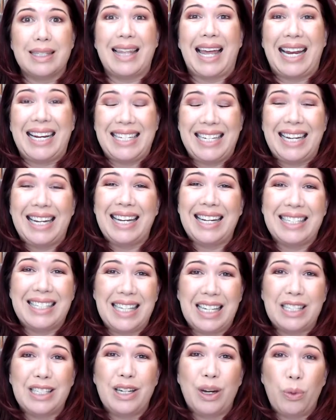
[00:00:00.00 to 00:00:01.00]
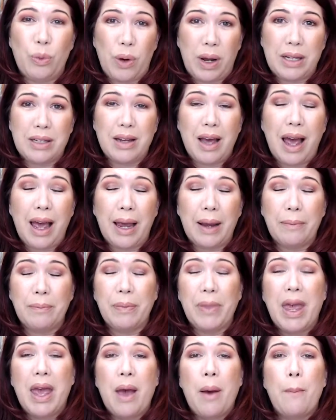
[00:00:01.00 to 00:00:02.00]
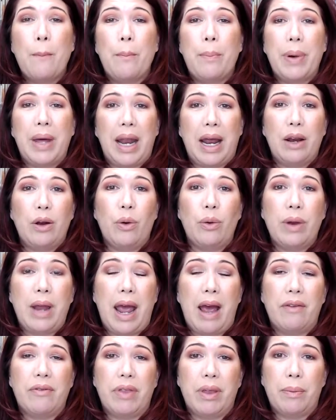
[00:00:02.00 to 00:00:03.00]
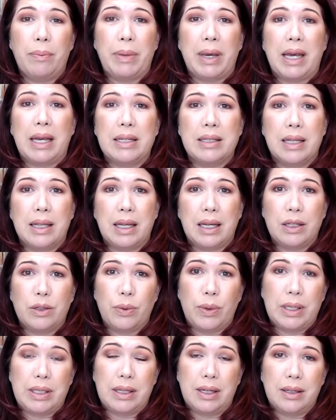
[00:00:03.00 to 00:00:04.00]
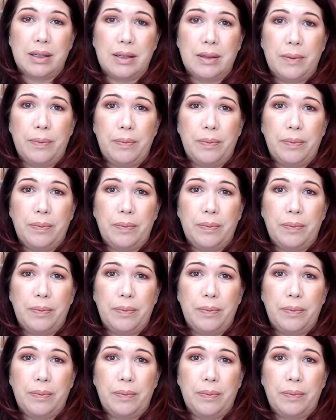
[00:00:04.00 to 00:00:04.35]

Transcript: They did exist at one time, but I don't have them because of these reasons.